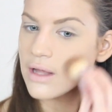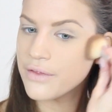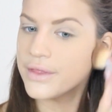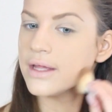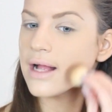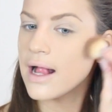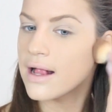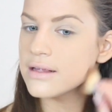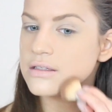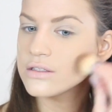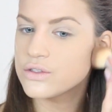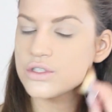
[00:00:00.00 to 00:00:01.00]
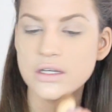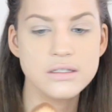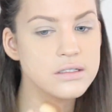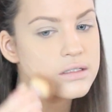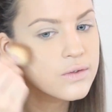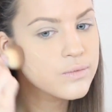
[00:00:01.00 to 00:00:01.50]
nothing else,
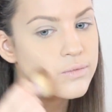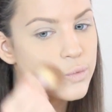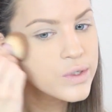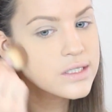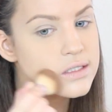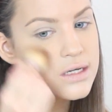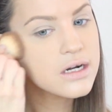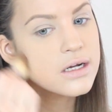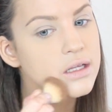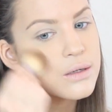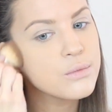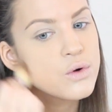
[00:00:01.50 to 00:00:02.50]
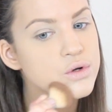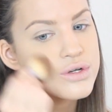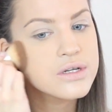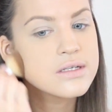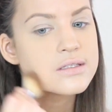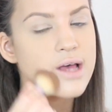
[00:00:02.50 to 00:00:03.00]
just with circular
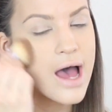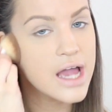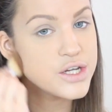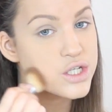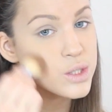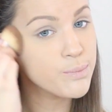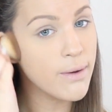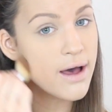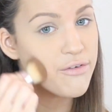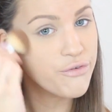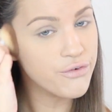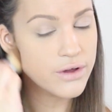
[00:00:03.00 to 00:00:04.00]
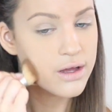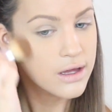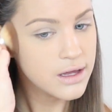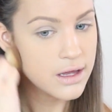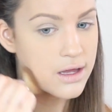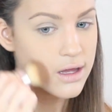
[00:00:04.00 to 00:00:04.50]
motions, I just buff
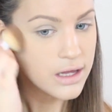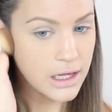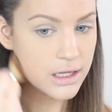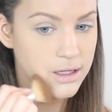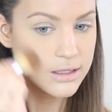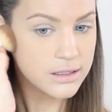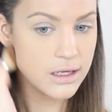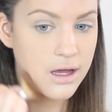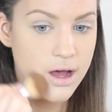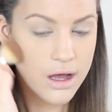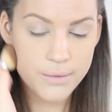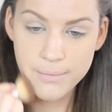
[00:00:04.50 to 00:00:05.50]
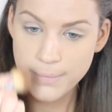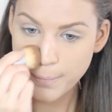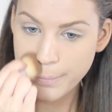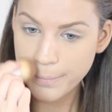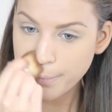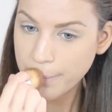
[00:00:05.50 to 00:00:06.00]
the
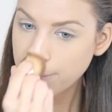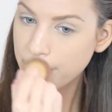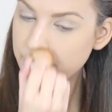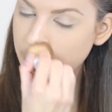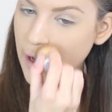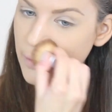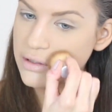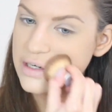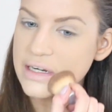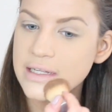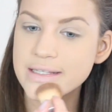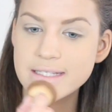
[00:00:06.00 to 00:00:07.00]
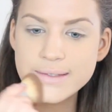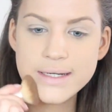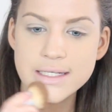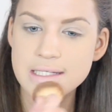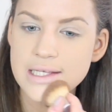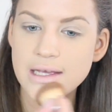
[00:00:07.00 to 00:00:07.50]
powder into
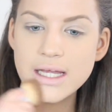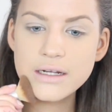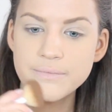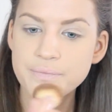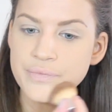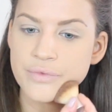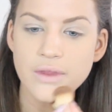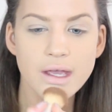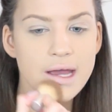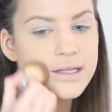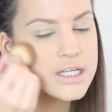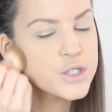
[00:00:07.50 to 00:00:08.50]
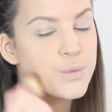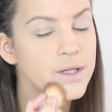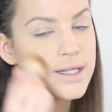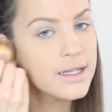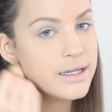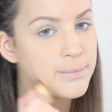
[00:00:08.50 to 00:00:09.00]
my skin. And this
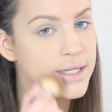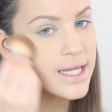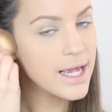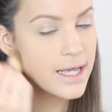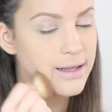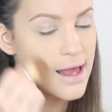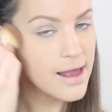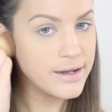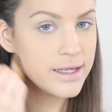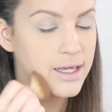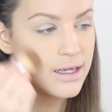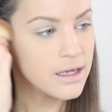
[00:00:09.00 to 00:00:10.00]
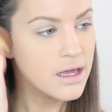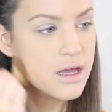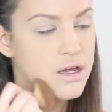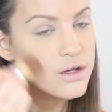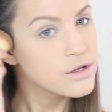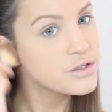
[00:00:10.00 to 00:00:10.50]
will eliminate any
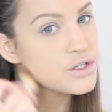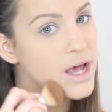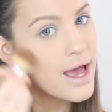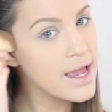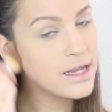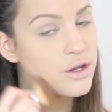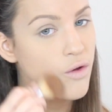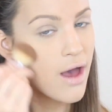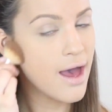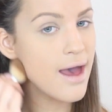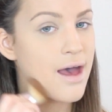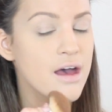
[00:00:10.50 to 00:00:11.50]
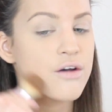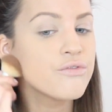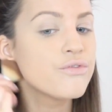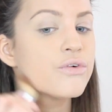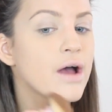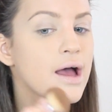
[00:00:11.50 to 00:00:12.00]
shine you
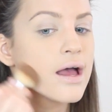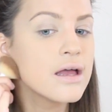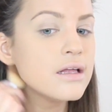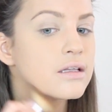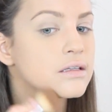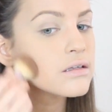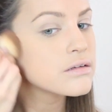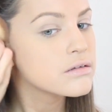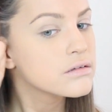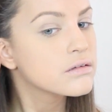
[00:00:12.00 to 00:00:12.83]
have. And